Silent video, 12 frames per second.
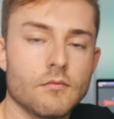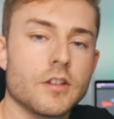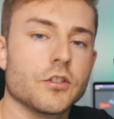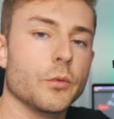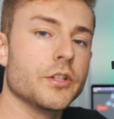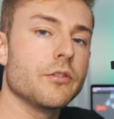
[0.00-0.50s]

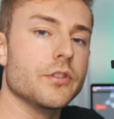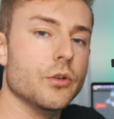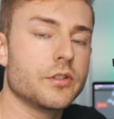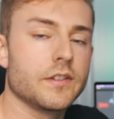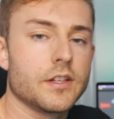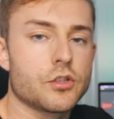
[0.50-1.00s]
So when you're new
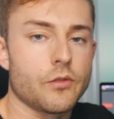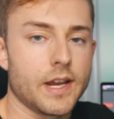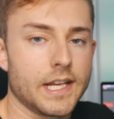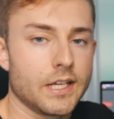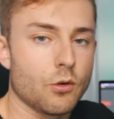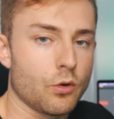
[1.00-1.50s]
to the
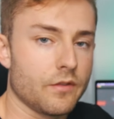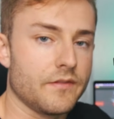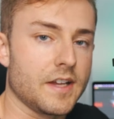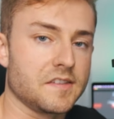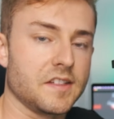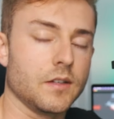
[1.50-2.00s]
trading or
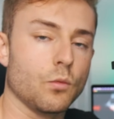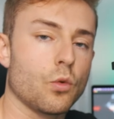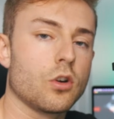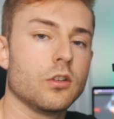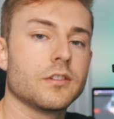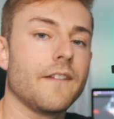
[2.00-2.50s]
investing
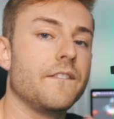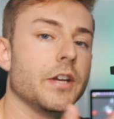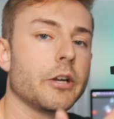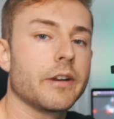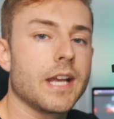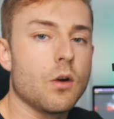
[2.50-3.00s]
world,
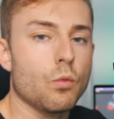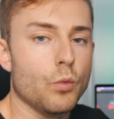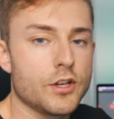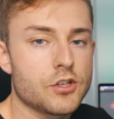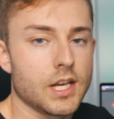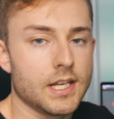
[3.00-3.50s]
figuring out
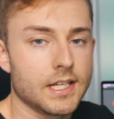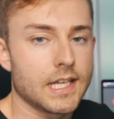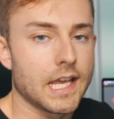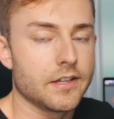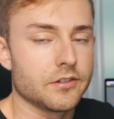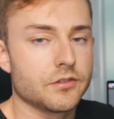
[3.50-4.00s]
which
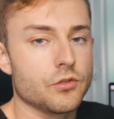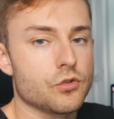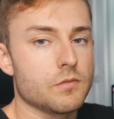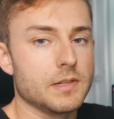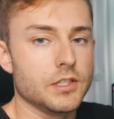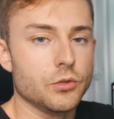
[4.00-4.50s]
indicators you
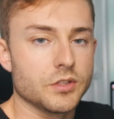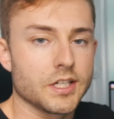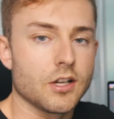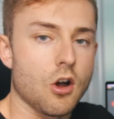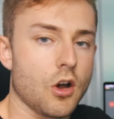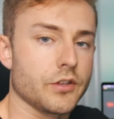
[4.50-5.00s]
should be
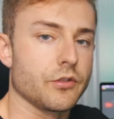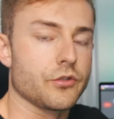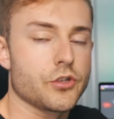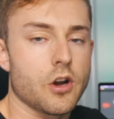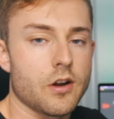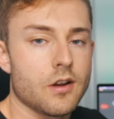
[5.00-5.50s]
using on your
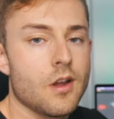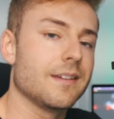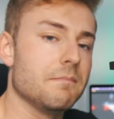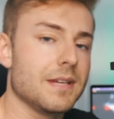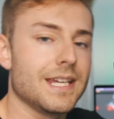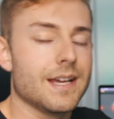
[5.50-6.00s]
chart
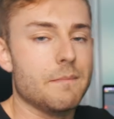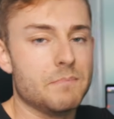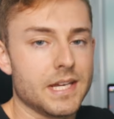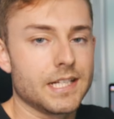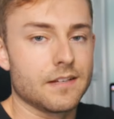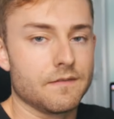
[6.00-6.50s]
can be a
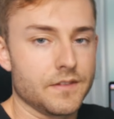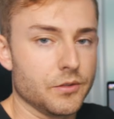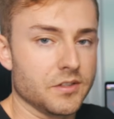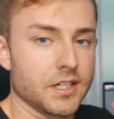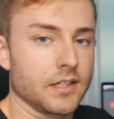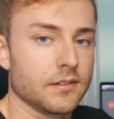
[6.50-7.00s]
bit
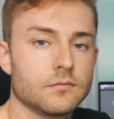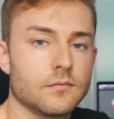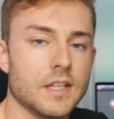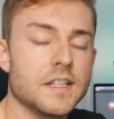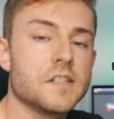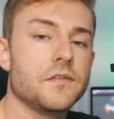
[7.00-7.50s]
confusing.
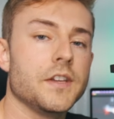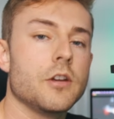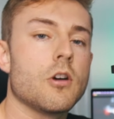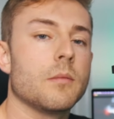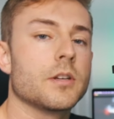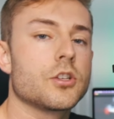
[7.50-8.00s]
In this video,
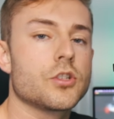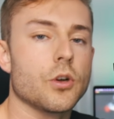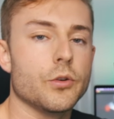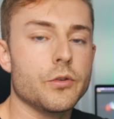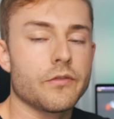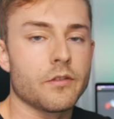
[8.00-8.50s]
I'm going to show
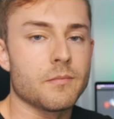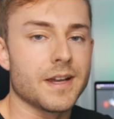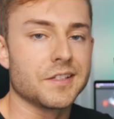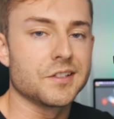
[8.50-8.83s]
you from my